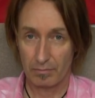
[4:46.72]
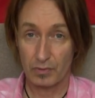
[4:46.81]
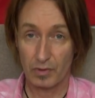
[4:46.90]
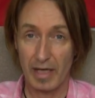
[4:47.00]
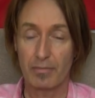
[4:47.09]

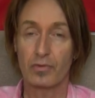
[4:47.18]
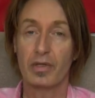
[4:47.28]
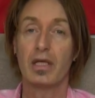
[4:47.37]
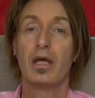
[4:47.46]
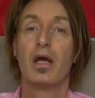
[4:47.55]

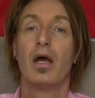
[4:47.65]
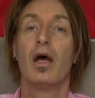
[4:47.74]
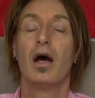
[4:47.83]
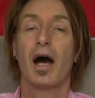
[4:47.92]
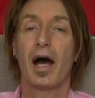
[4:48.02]
Primary.
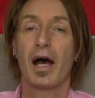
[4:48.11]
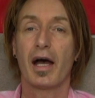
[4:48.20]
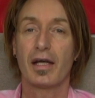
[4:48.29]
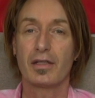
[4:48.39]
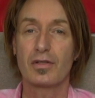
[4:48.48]

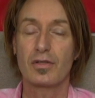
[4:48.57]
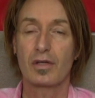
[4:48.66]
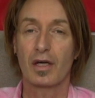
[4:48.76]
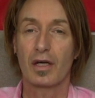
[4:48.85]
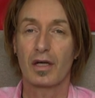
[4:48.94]
And
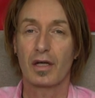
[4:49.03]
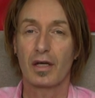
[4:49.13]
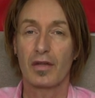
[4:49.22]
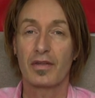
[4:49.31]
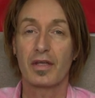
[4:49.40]

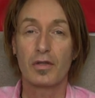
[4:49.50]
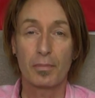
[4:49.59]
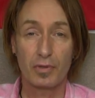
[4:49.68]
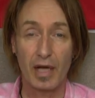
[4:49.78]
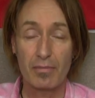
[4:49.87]

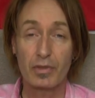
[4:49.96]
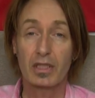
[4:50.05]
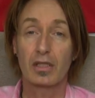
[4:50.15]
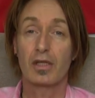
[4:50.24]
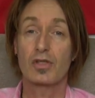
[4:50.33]
the primary
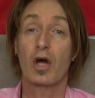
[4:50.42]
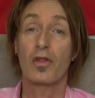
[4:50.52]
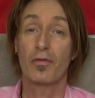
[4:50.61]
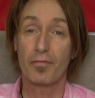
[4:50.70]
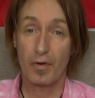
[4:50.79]
colours are
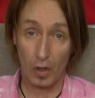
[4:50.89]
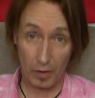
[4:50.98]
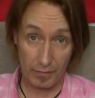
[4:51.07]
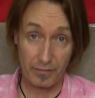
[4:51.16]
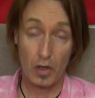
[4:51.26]
the
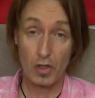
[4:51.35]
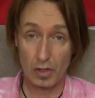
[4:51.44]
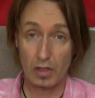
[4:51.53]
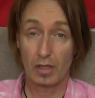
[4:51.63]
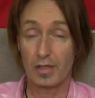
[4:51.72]

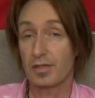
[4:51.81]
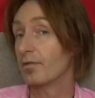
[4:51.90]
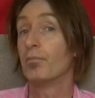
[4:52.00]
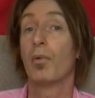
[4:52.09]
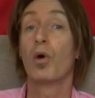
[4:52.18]
first colours,
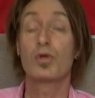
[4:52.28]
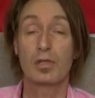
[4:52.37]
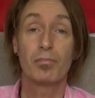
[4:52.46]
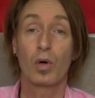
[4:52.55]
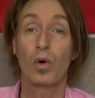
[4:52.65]
the most
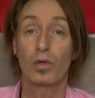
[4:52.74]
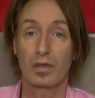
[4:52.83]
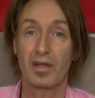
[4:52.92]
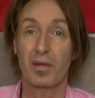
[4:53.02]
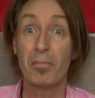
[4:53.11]

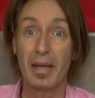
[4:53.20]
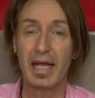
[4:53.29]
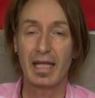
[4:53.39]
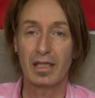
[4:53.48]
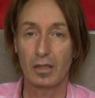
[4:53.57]
important, the
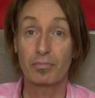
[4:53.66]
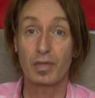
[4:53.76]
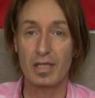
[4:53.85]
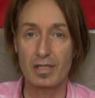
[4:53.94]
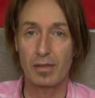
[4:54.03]
main, the
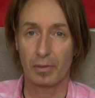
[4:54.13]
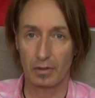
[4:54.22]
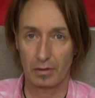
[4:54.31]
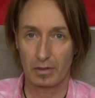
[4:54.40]
principal